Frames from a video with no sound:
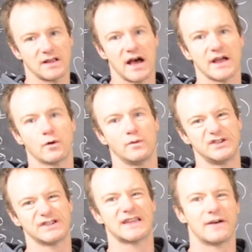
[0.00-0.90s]
like we
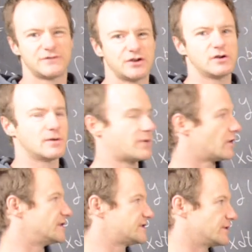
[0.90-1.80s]
just have two
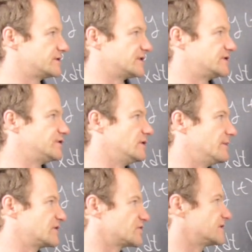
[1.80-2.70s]
components, so it's in two
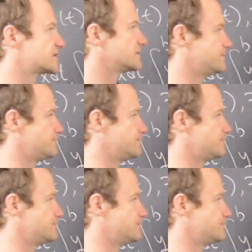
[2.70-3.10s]
dimensions.